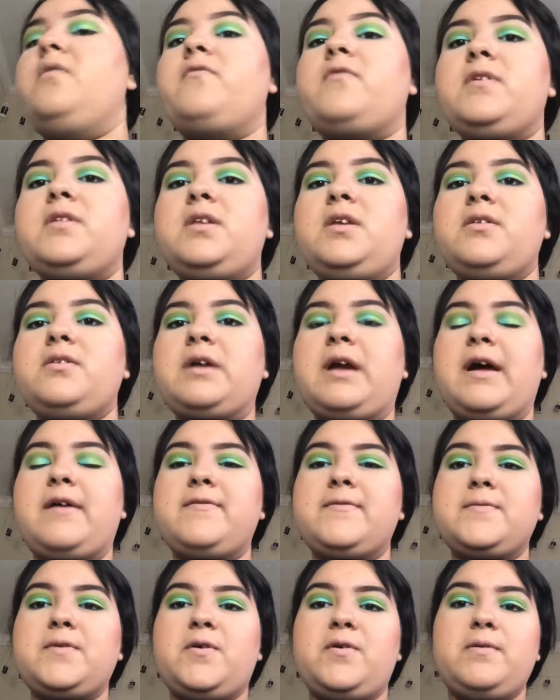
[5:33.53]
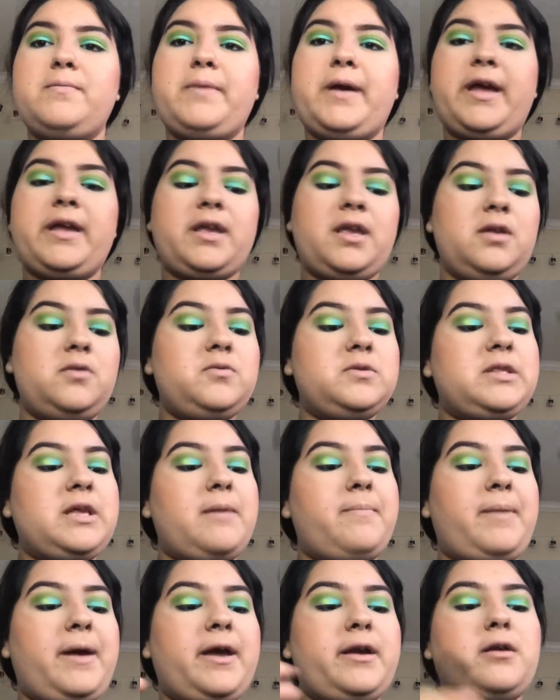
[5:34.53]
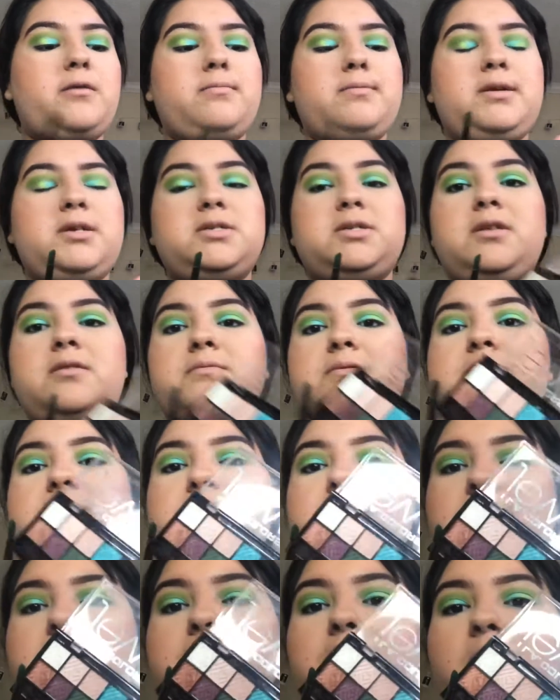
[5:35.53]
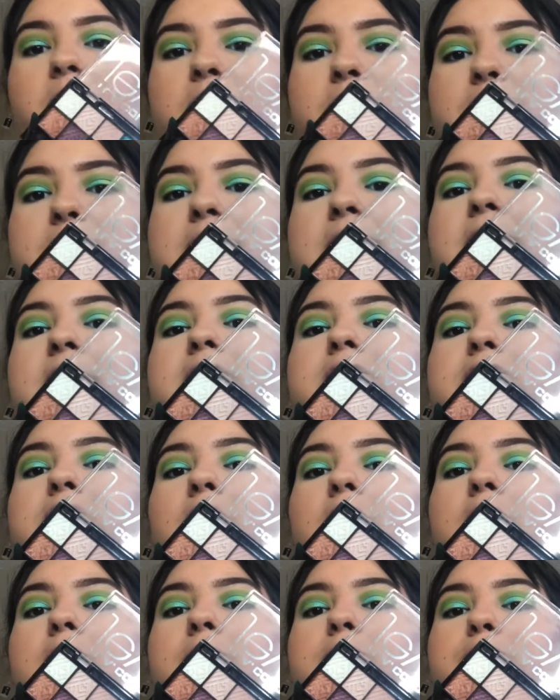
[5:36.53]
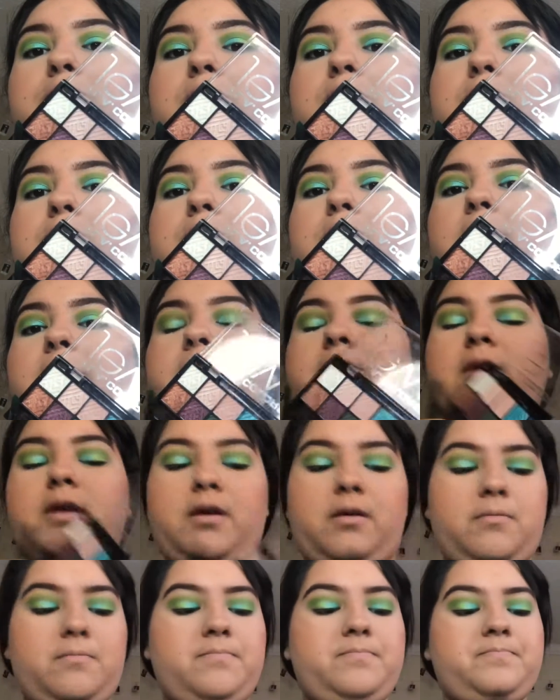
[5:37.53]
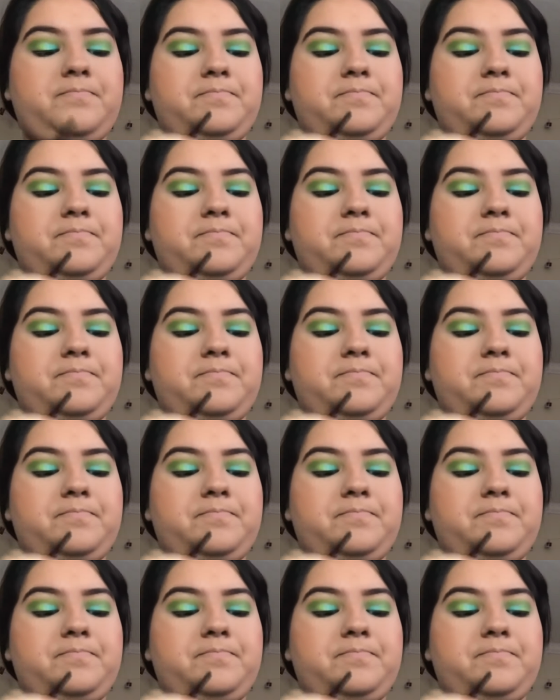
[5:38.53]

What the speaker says: For the other half, I'm going back in with that packer brush, and I'm just going to go in with that dark blue right there.